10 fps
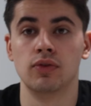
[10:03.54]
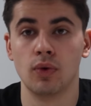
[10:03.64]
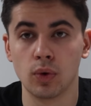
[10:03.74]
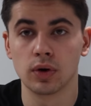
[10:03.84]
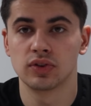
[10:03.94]

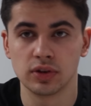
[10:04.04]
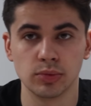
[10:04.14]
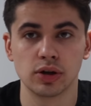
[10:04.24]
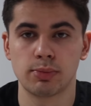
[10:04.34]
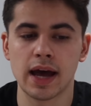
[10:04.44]
for
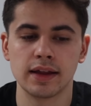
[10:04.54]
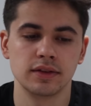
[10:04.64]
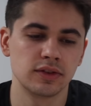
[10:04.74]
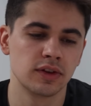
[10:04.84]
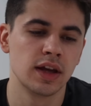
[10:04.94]
similar
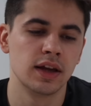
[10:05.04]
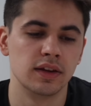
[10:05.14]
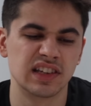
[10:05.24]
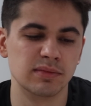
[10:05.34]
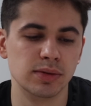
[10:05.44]
patents
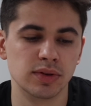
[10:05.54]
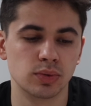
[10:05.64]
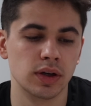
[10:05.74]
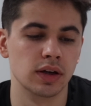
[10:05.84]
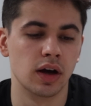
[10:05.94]
is going to be
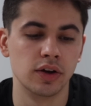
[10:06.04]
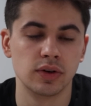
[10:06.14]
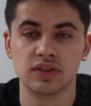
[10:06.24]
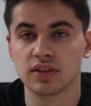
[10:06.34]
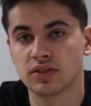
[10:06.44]
between
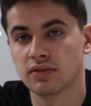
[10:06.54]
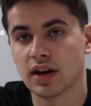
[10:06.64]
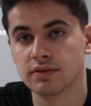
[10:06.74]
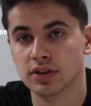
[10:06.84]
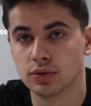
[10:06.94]

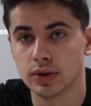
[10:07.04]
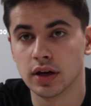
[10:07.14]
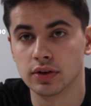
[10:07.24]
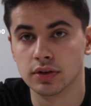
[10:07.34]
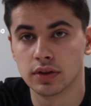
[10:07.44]
$165 to
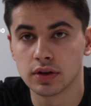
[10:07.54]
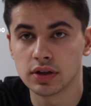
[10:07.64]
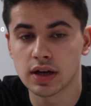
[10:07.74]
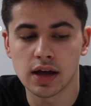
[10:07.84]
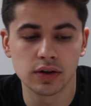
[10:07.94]

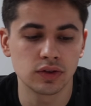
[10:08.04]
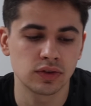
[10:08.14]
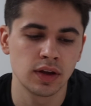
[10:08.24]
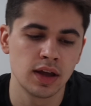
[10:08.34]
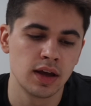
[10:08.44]

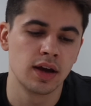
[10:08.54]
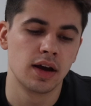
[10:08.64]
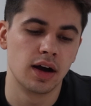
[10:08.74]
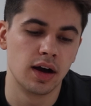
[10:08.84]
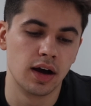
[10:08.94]
$330.
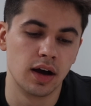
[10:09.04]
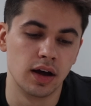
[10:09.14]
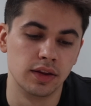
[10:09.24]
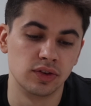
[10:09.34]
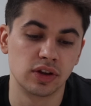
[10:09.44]

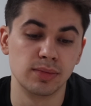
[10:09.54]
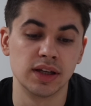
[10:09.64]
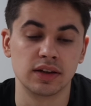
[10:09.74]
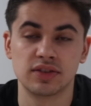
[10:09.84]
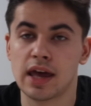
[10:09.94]
There's going to be
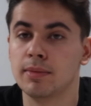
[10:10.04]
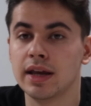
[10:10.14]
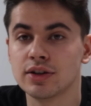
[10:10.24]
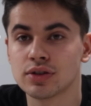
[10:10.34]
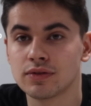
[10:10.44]
an
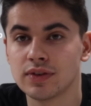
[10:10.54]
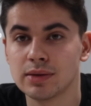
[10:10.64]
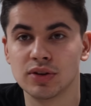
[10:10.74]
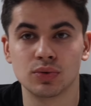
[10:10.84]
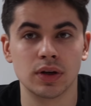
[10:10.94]
examination
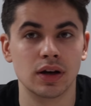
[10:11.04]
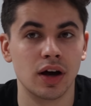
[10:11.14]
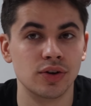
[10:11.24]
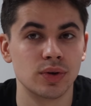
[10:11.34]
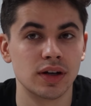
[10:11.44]
fee between
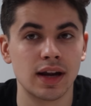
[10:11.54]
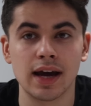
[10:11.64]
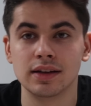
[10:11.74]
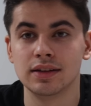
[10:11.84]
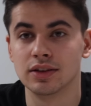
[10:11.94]

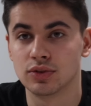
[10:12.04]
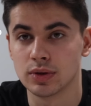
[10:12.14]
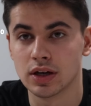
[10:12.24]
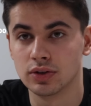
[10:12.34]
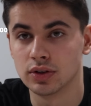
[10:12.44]
$190 to
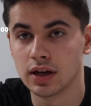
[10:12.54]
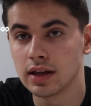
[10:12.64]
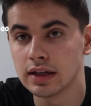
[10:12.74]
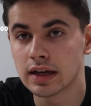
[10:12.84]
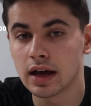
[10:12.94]

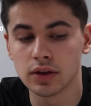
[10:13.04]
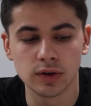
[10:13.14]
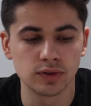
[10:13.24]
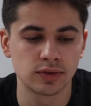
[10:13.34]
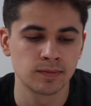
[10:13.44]

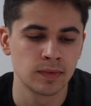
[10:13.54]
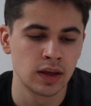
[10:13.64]
$380.